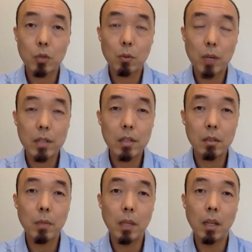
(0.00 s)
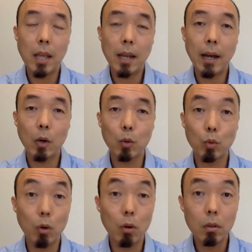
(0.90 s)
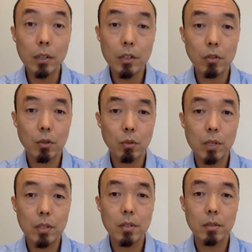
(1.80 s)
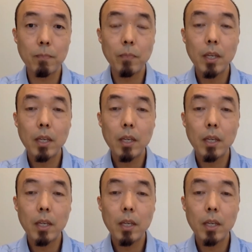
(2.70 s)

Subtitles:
racism and in our role in structural racism,